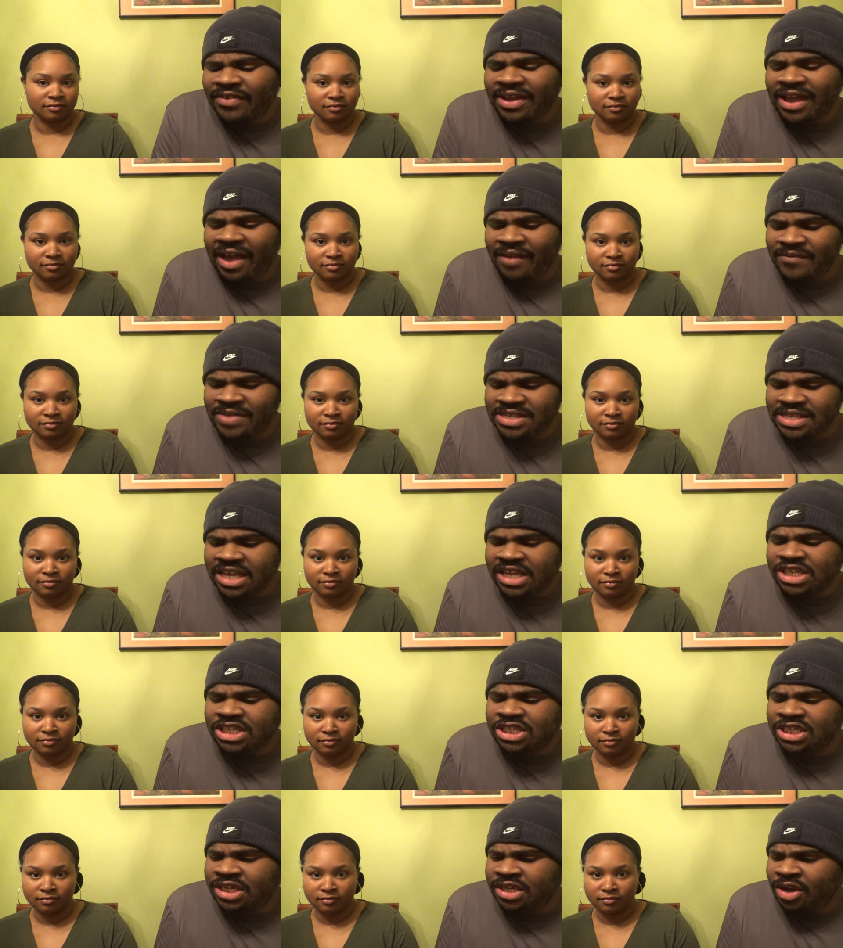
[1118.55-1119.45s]

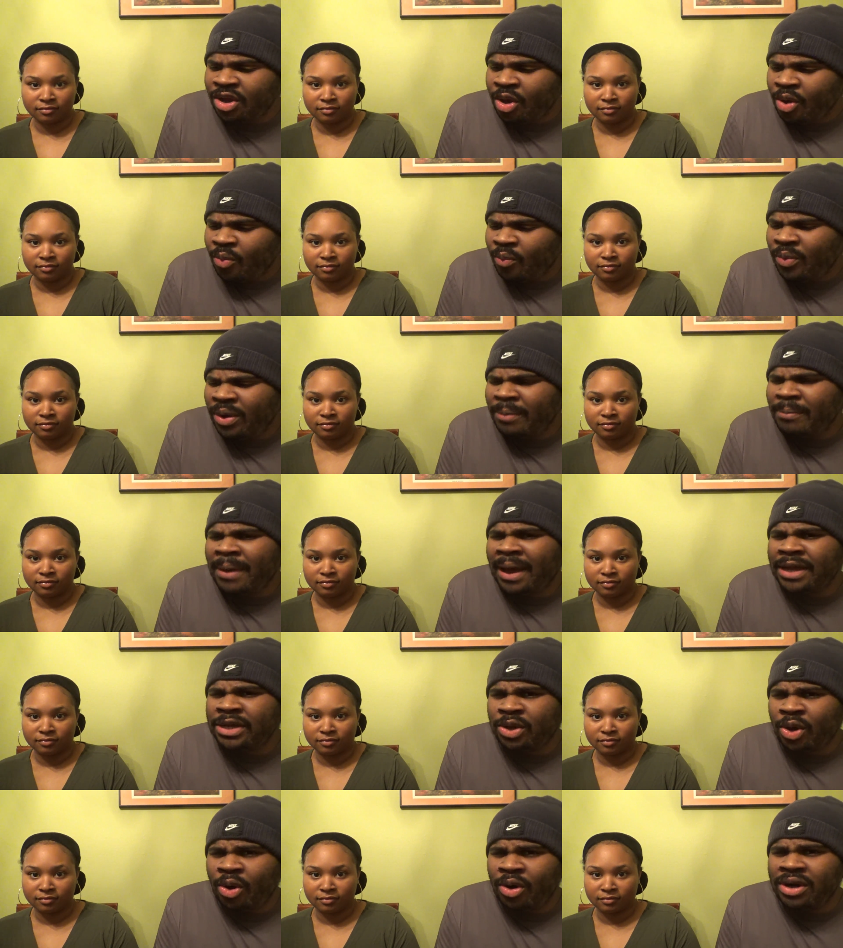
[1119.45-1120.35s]
Speaker 1: conversation with my
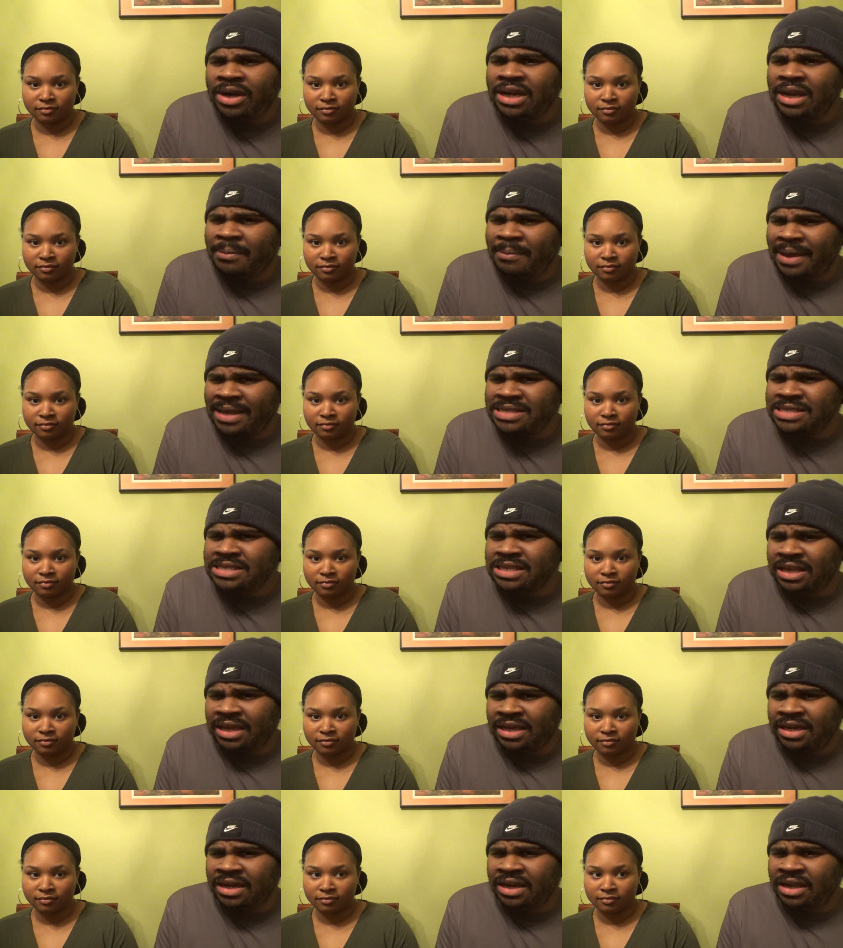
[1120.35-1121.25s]
daughter than my
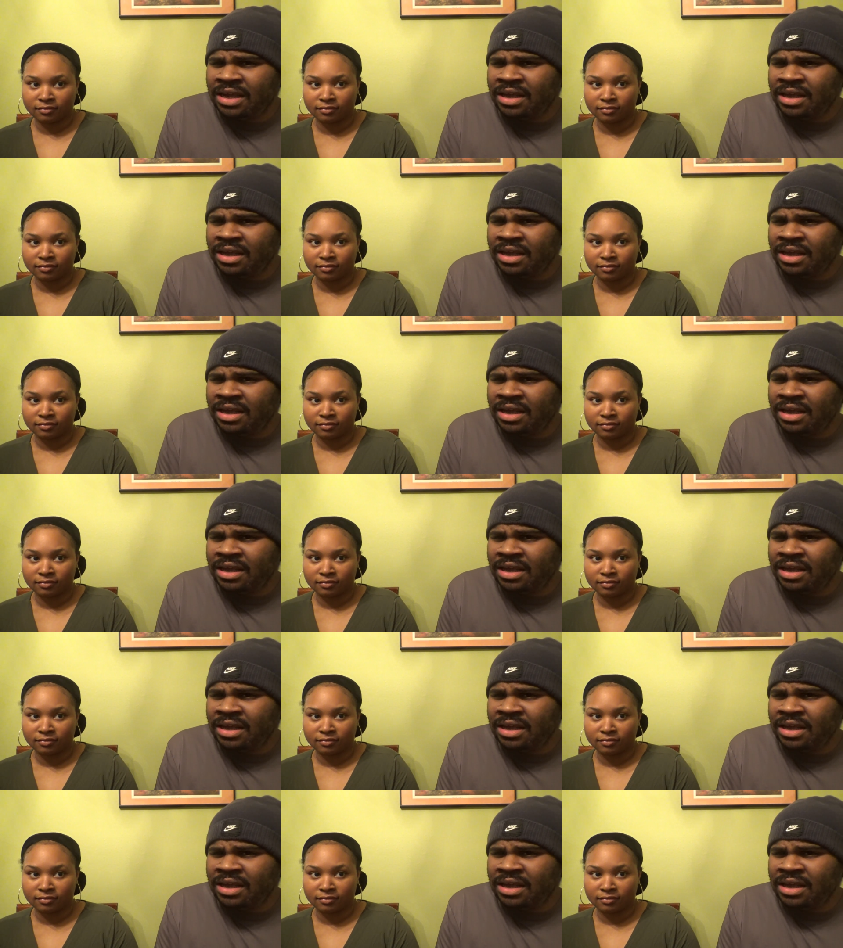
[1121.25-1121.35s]
son